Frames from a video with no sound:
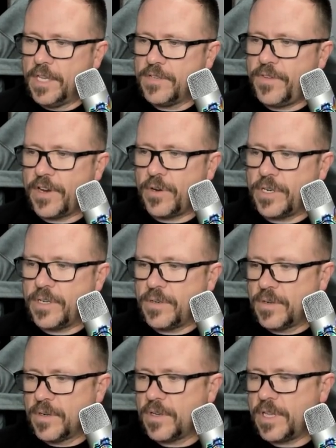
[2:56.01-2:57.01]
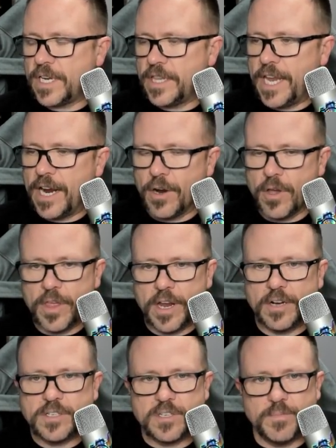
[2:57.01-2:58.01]
So if I go ahead and click on the arrow
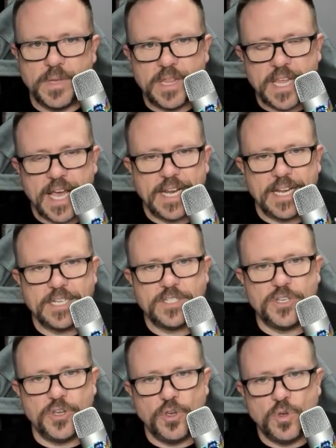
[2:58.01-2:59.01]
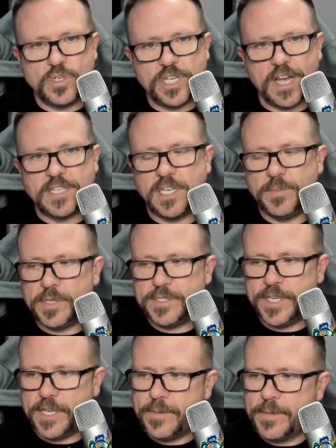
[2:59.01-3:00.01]
there, submit that into
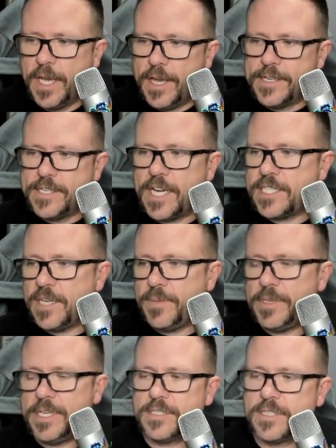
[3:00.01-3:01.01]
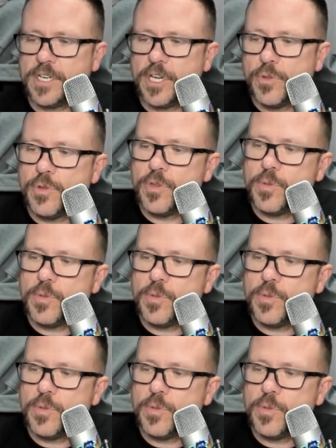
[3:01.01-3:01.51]
ChatGPT, ChatGPT is going to go through